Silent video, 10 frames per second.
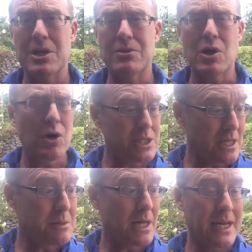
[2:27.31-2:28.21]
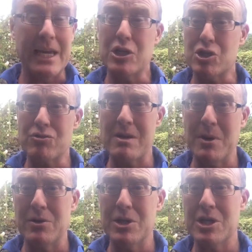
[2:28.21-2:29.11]
So concepts like extreme
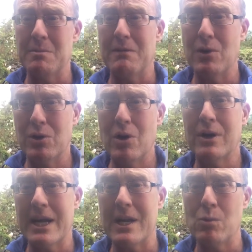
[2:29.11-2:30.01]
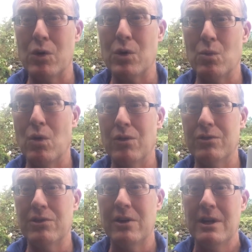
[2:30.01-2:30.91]
ownership. If you're not getting what you
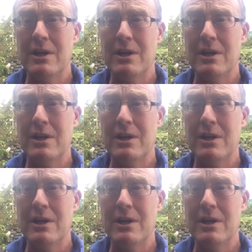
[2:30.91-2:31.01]
want